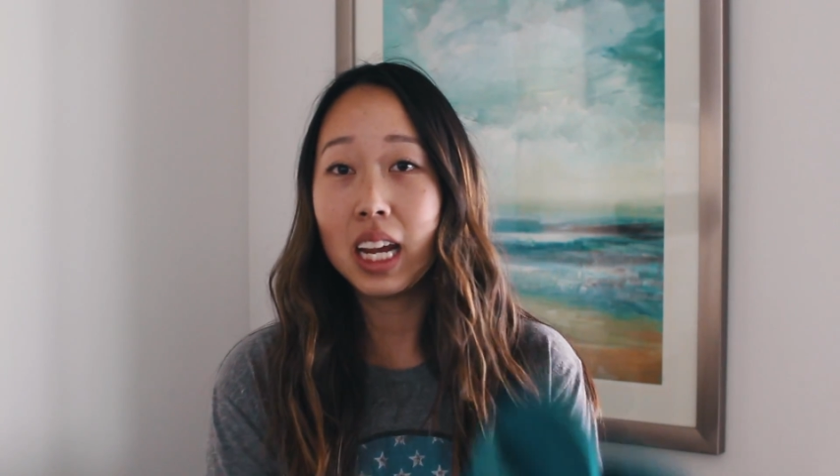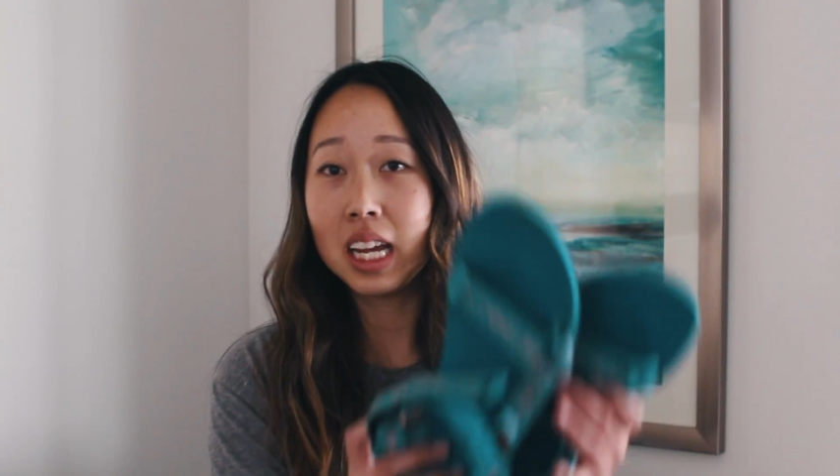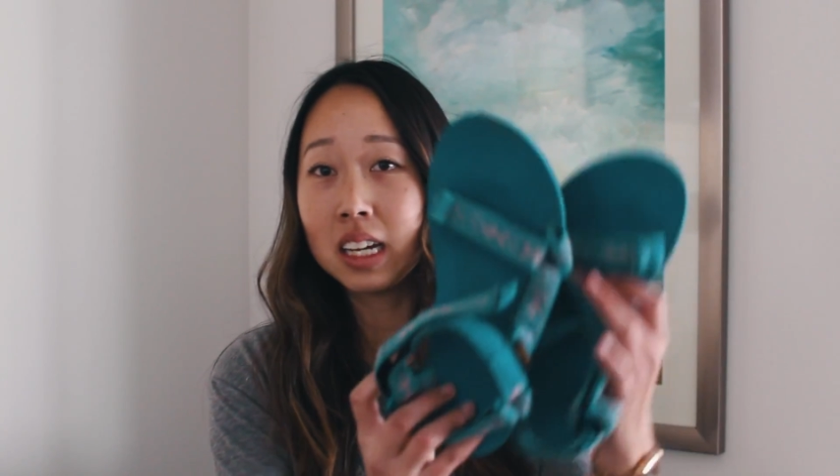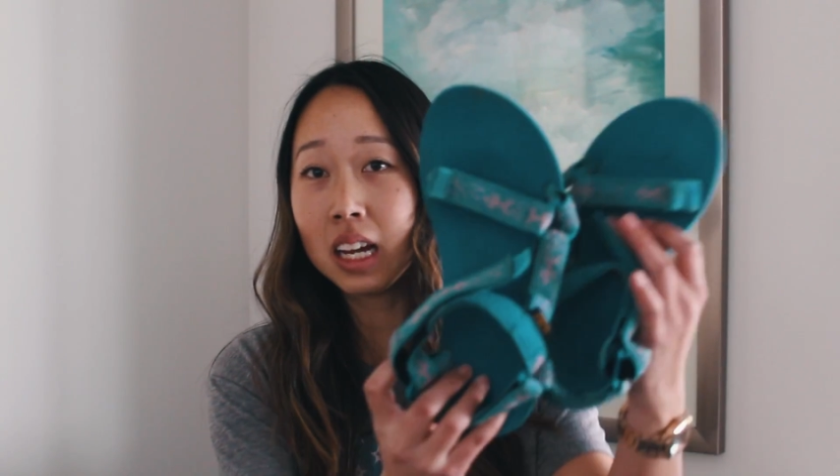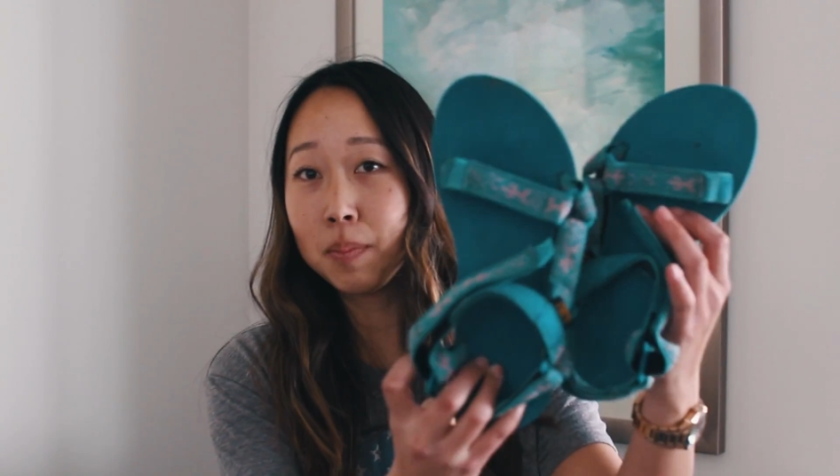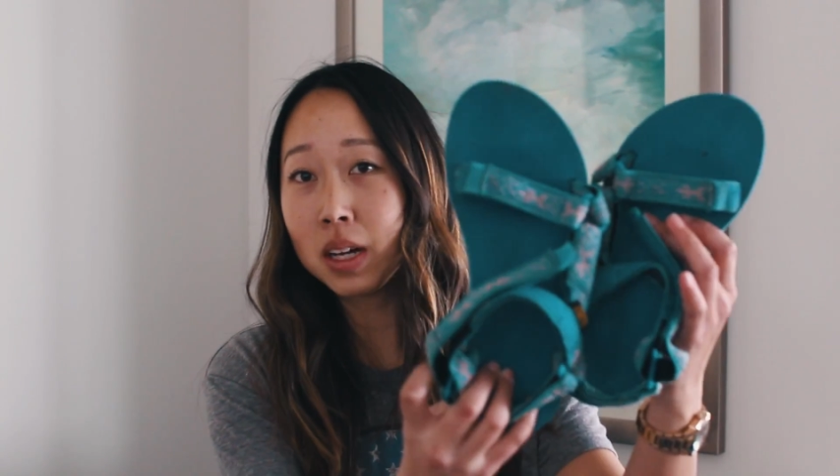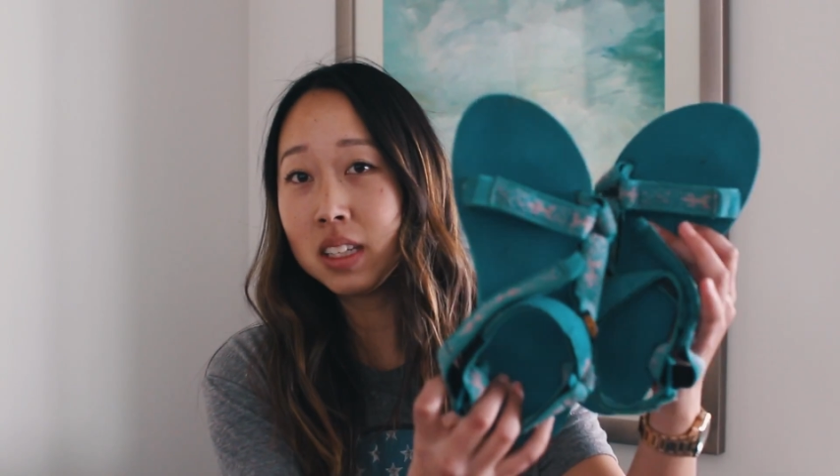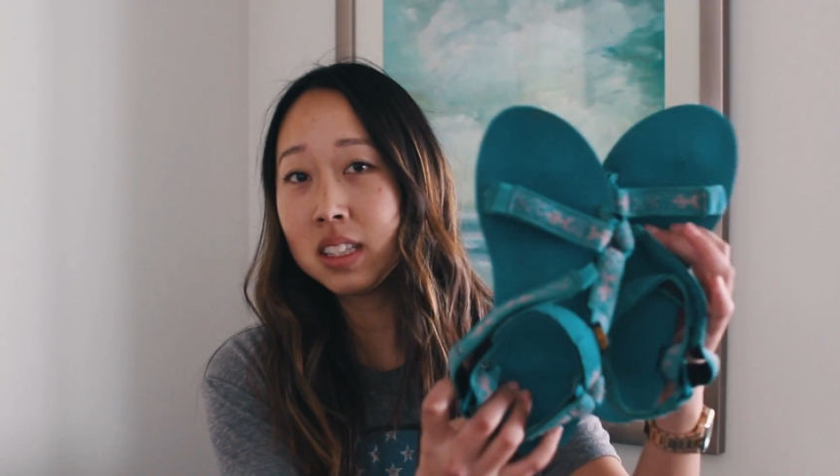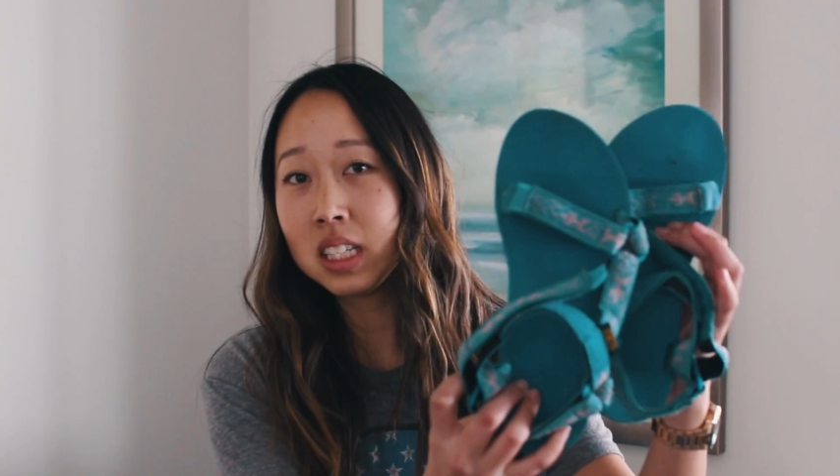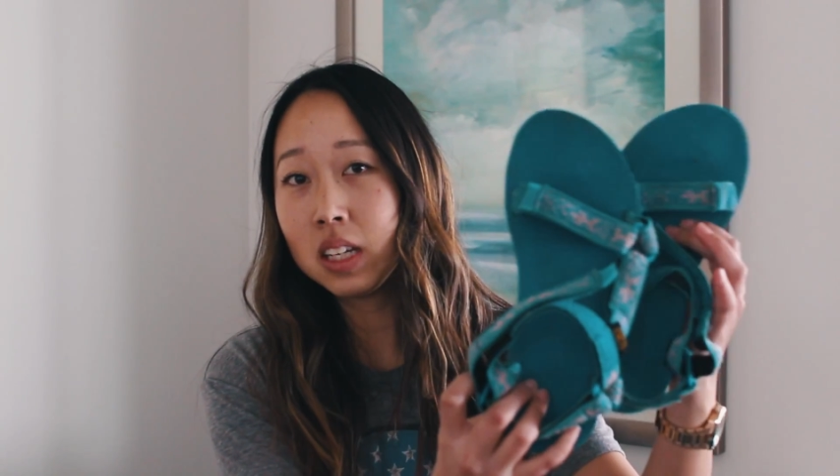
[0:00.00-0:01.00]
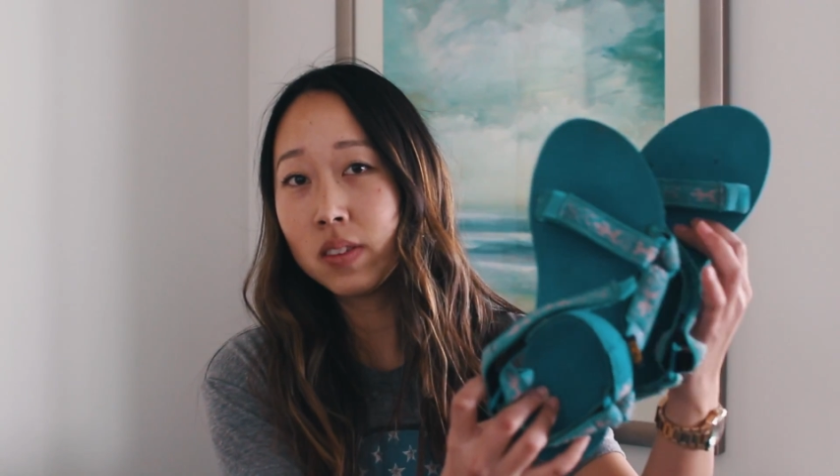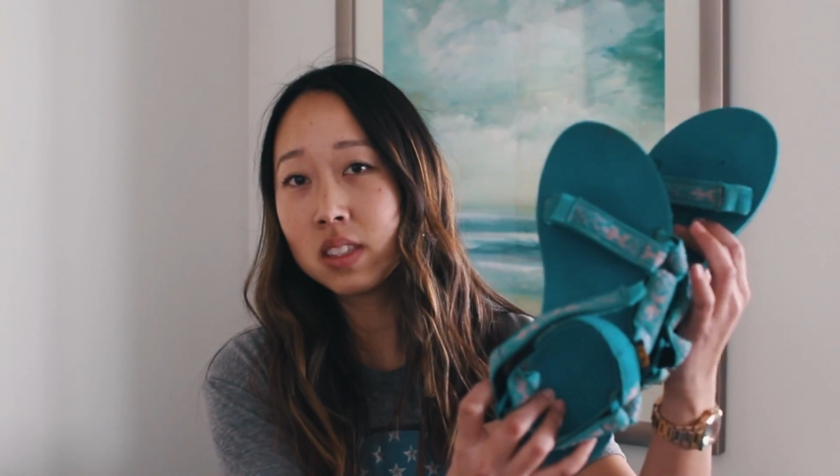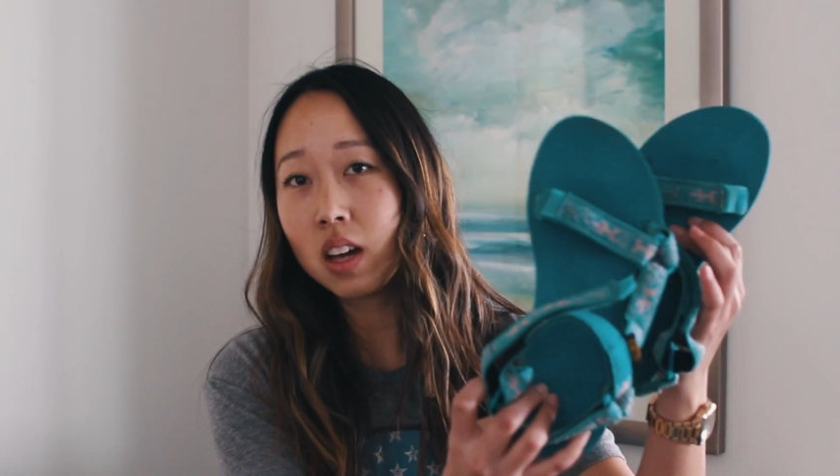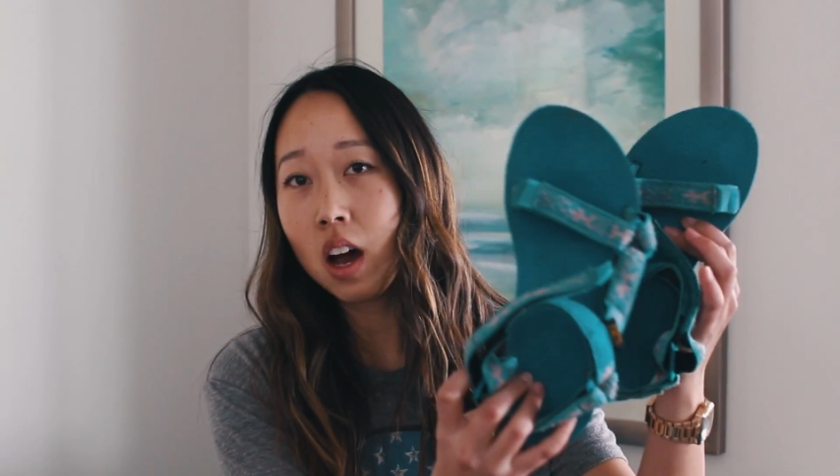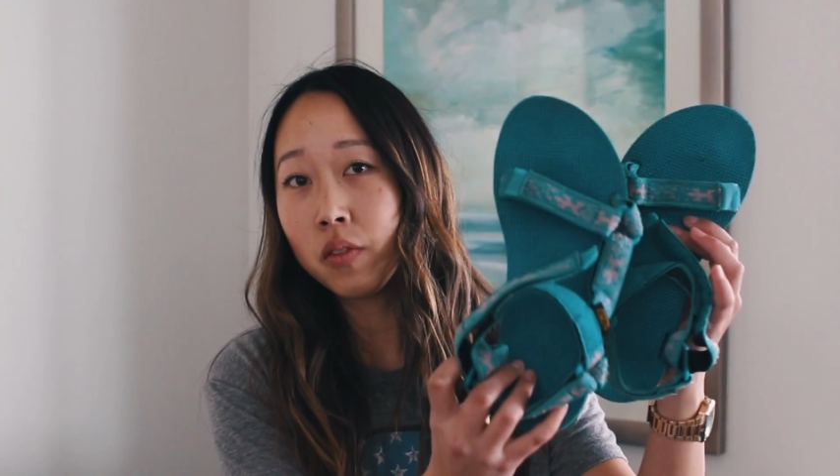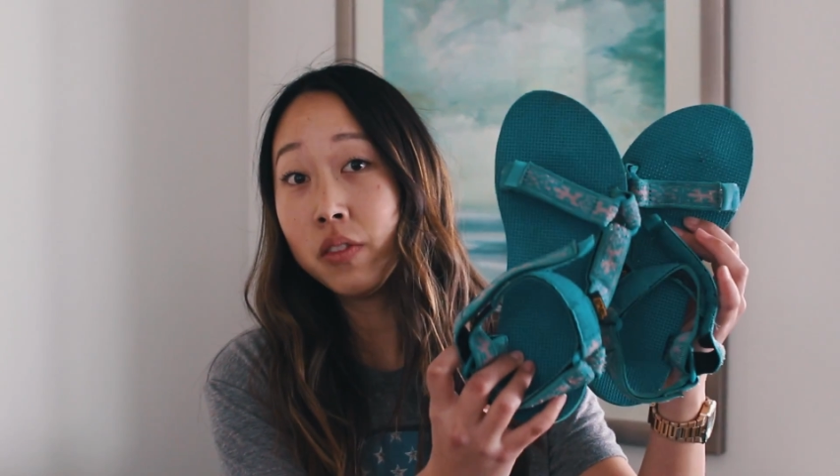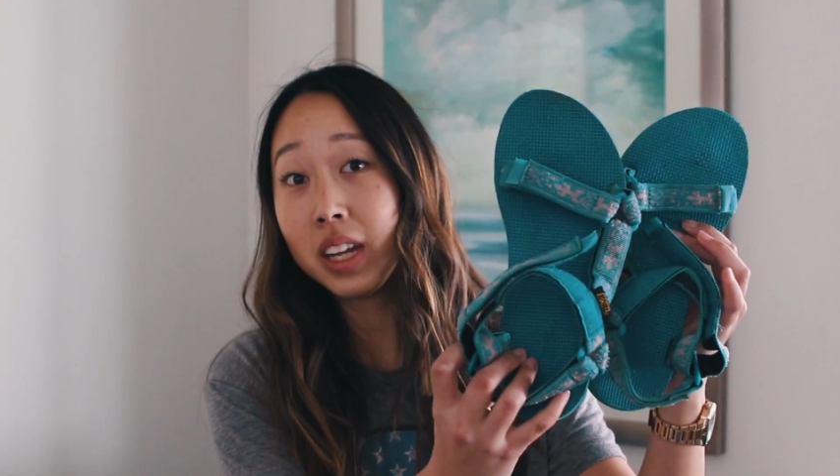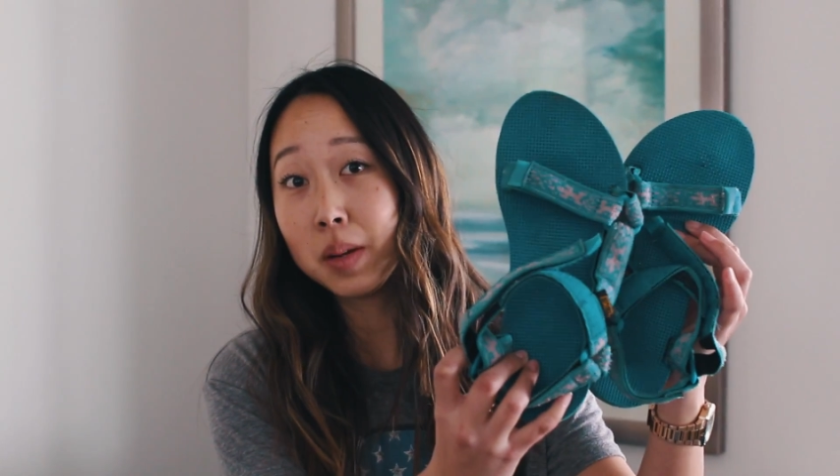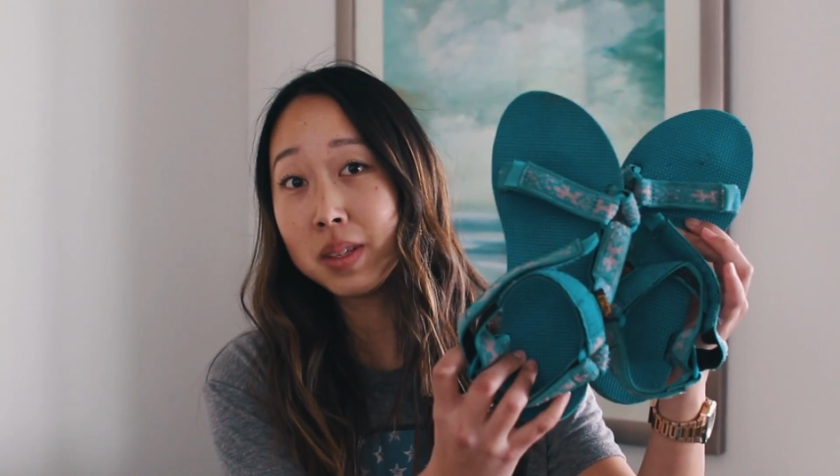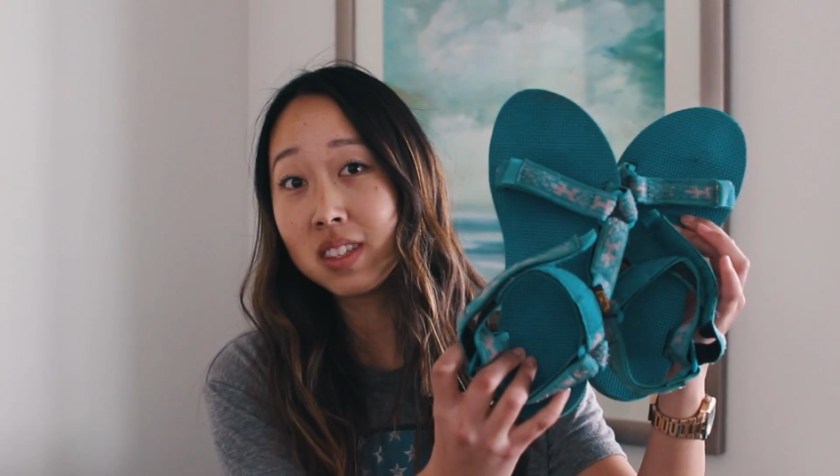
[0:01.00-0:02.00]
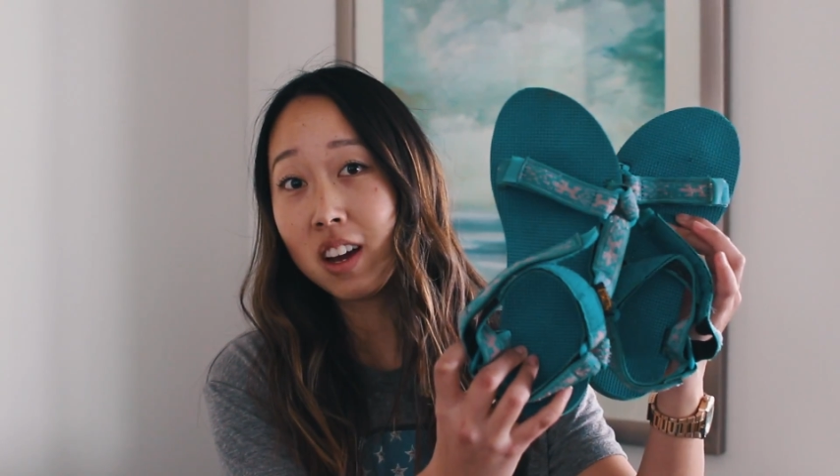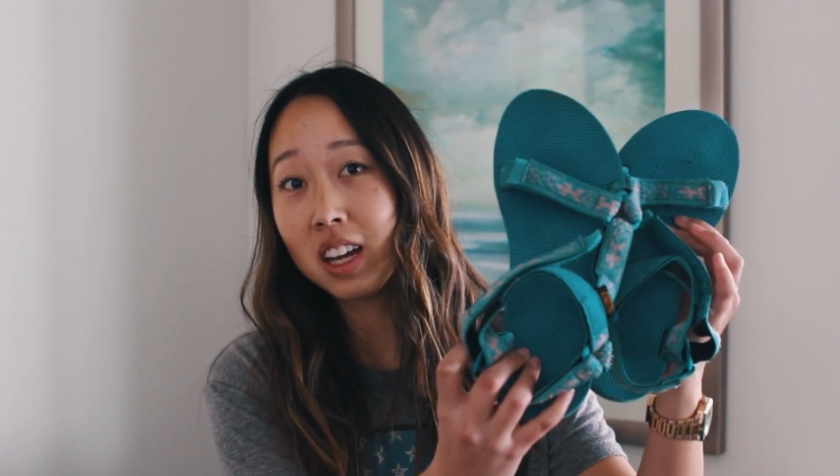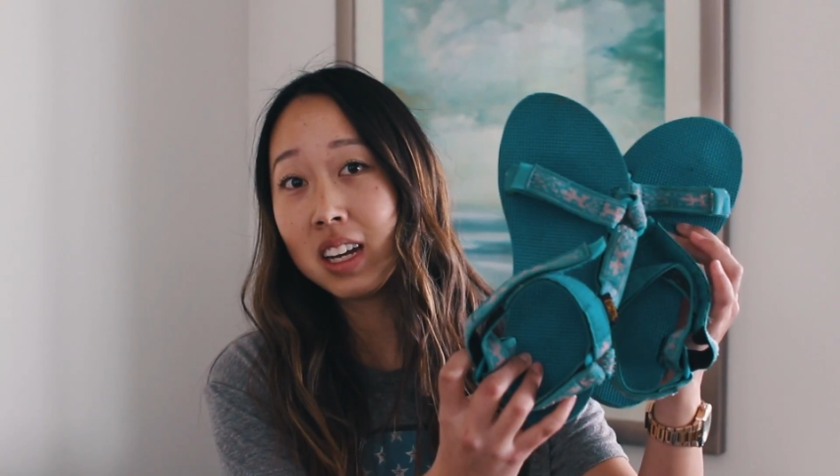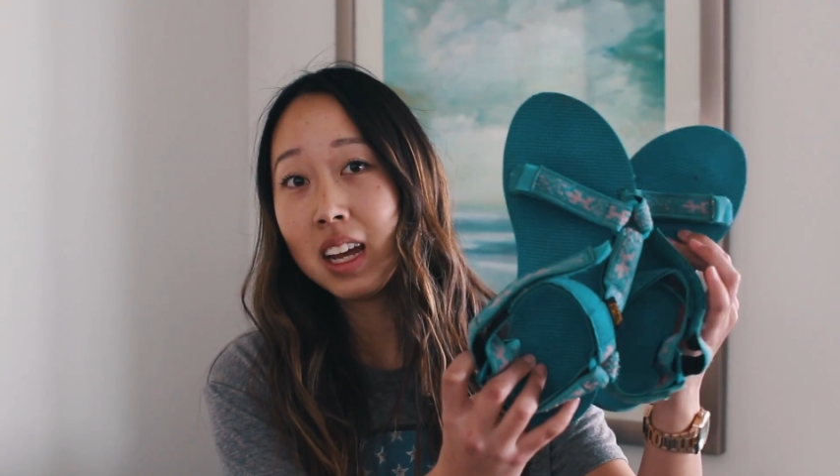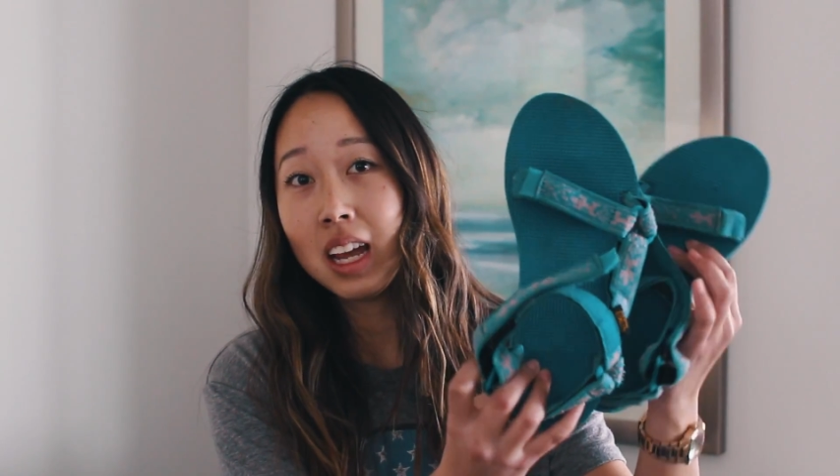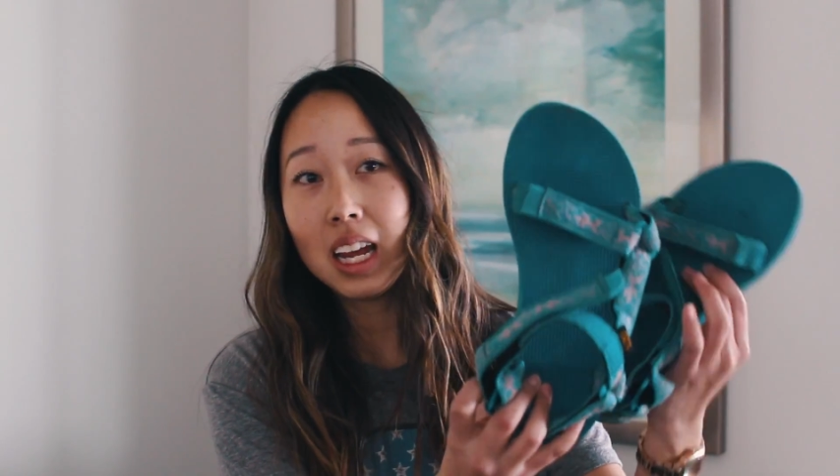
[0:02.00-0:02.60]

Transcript: and I bought these Tevas off of Amazon,